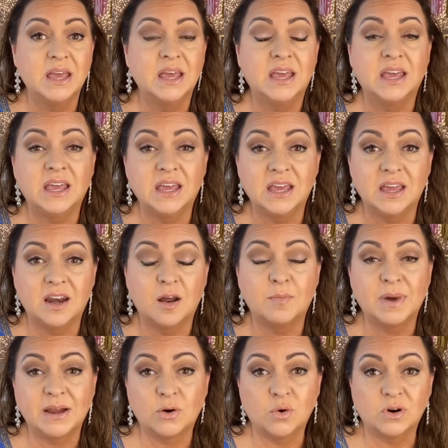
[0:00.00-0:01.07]
in
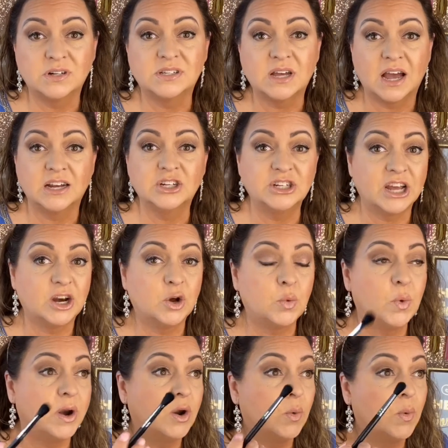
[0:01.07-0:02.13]
my course Eyeshadow
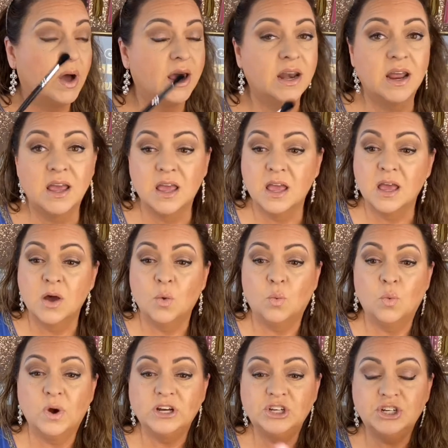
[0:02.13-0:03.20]
101.
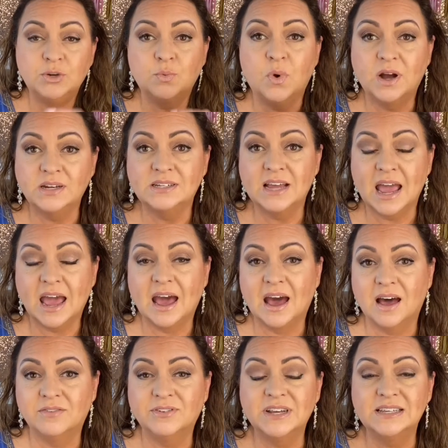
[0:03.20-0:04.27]
What you want to
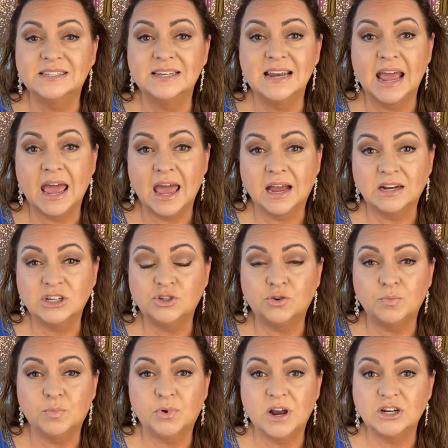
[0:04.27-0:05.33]
have is an extra
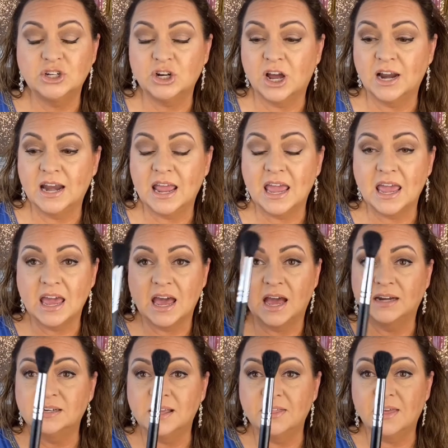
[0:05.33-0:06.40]
brush on
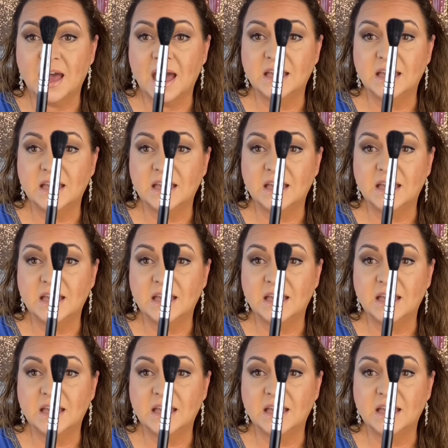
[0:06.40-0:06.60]
hand that